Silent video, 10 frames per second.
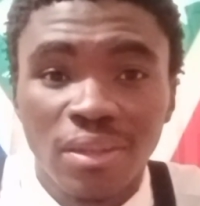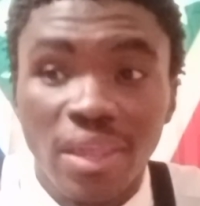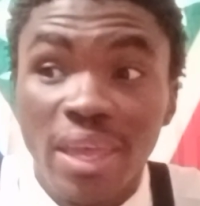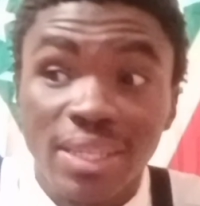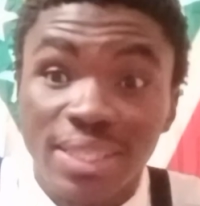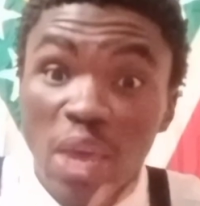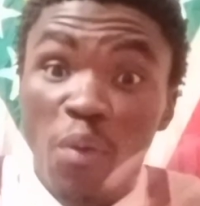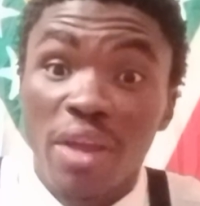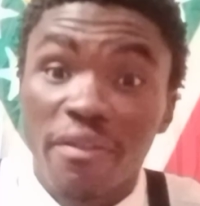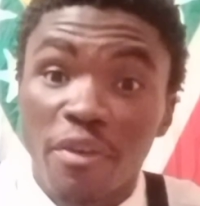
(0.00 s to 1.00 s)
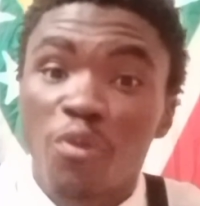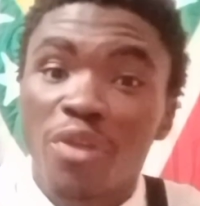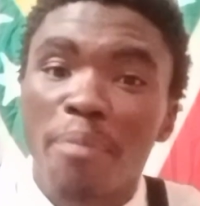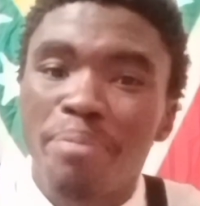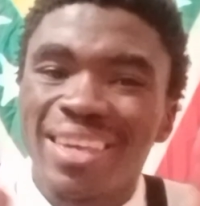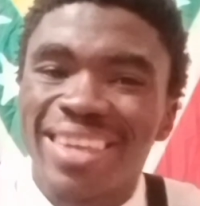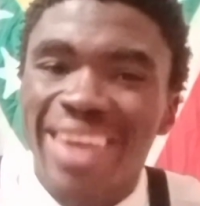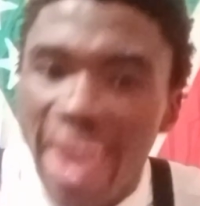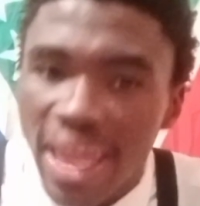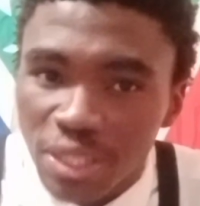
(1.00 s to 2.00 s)
They can say whatever without being
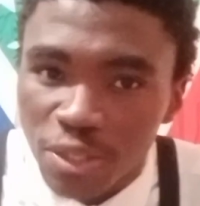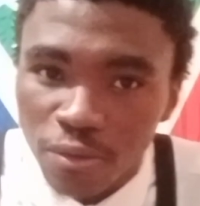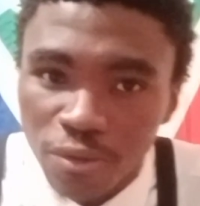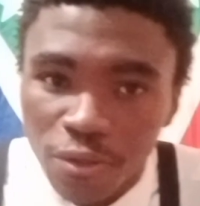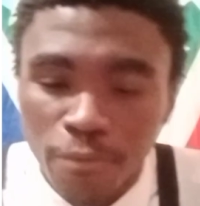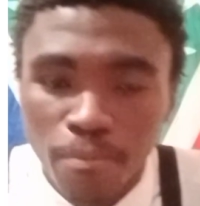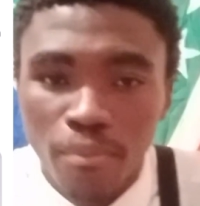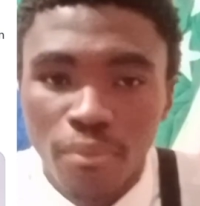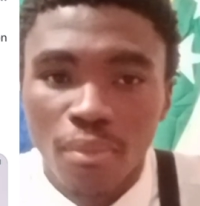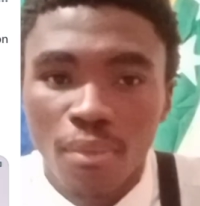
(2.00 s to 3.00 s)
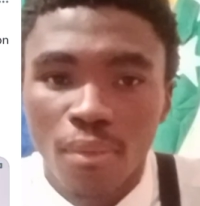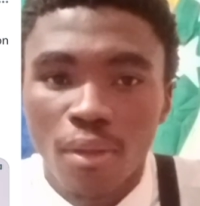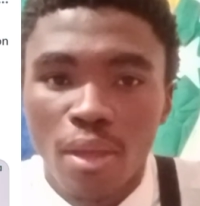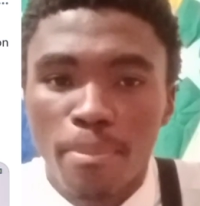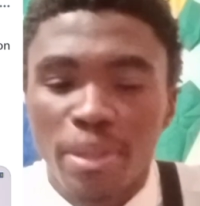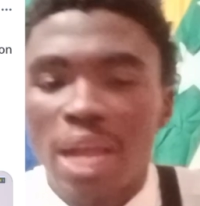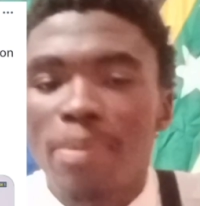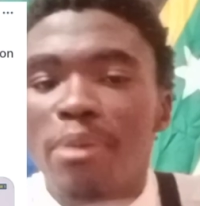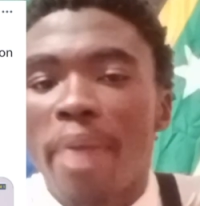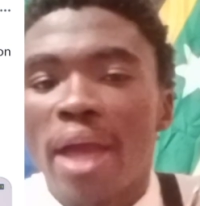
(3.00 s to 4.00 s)
cancelled. But
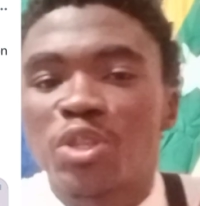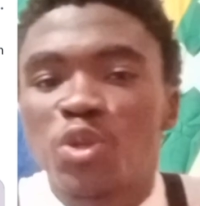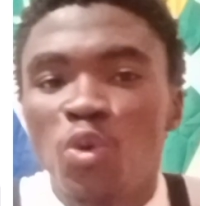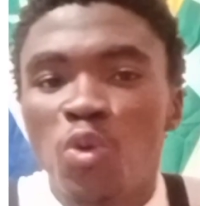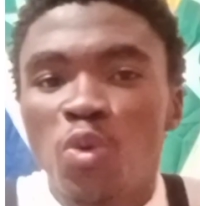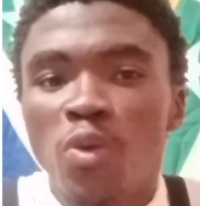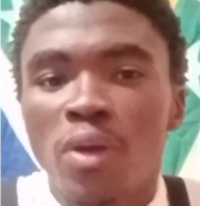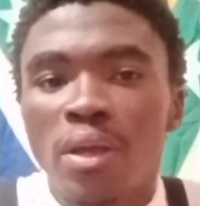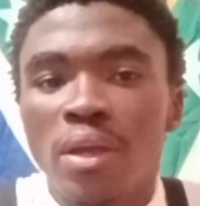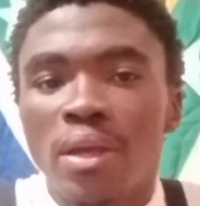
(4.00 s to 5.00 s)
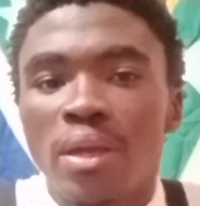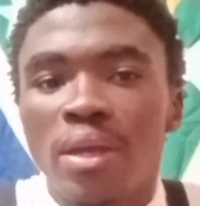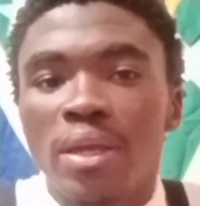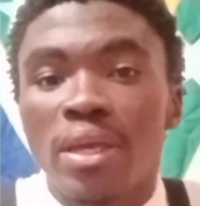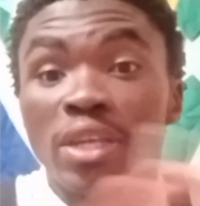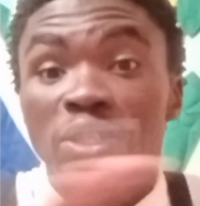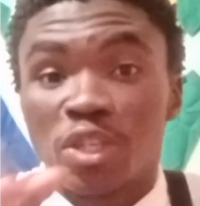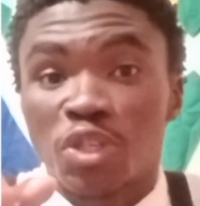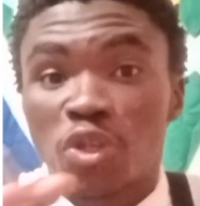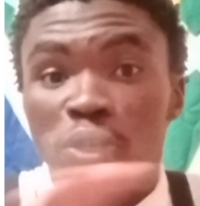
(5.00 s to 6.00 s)
coming back to his
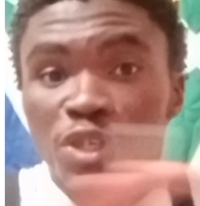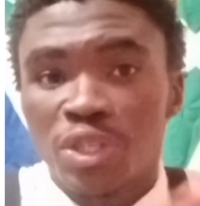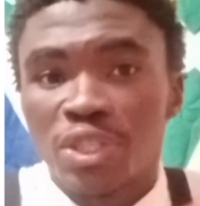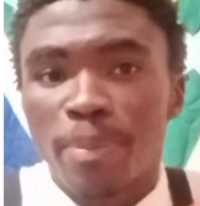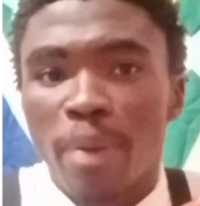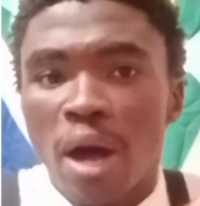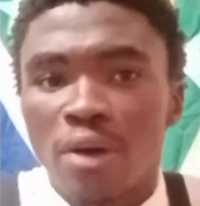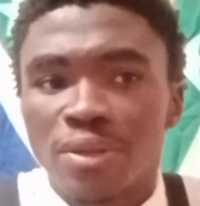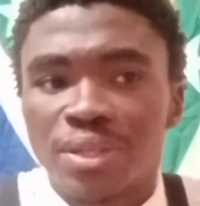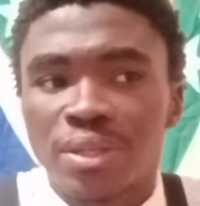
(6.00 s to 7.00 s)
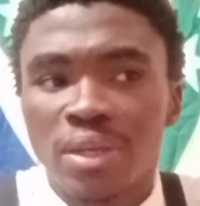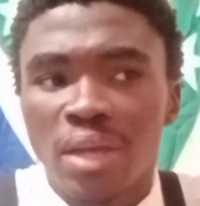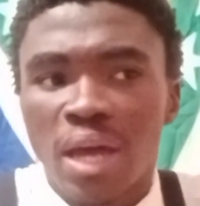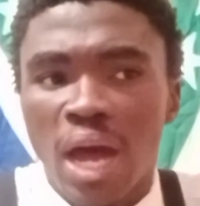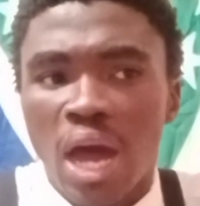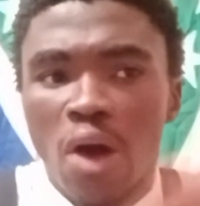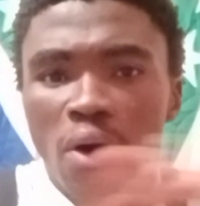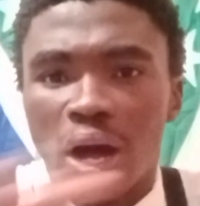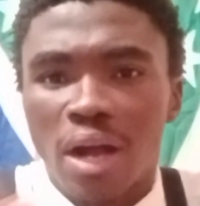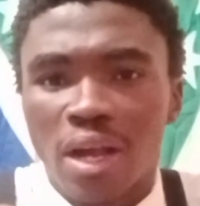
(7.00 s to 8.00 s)
assertions about
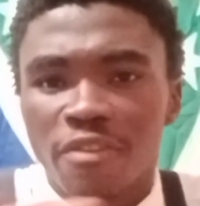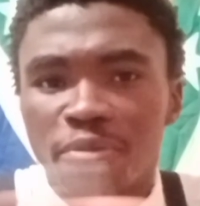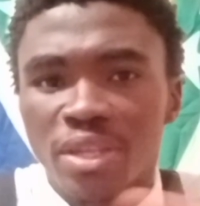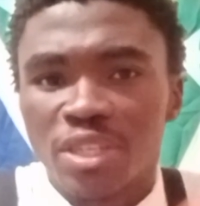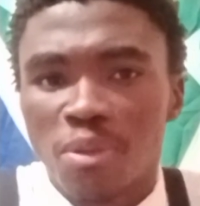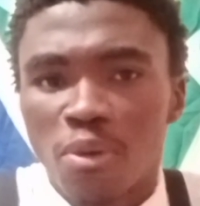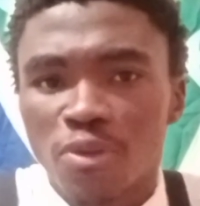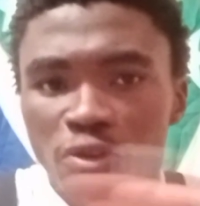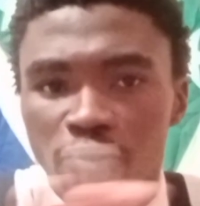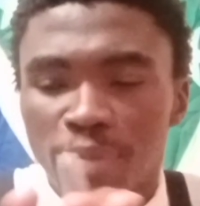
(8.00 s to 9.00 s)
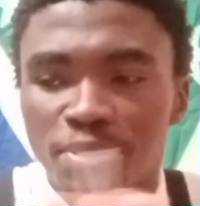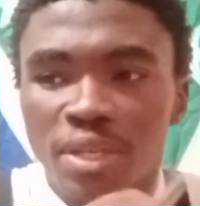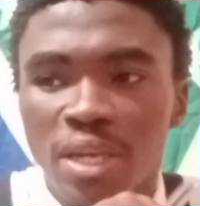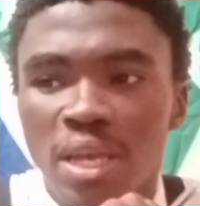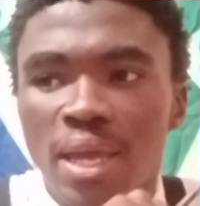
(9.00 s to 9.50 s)
how our government is the most corrupt,